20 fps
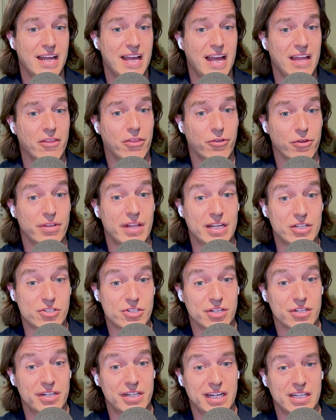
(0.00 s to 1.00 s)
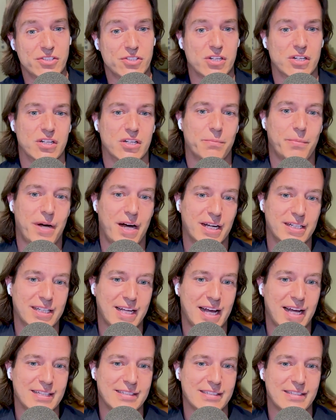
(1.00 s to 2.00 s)
And through that journey, I started a
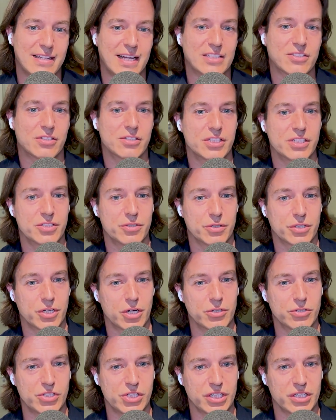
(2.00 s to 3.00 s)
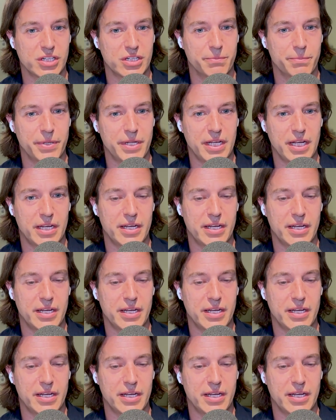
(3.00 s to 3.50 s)
podcast and that turned into a coaching company.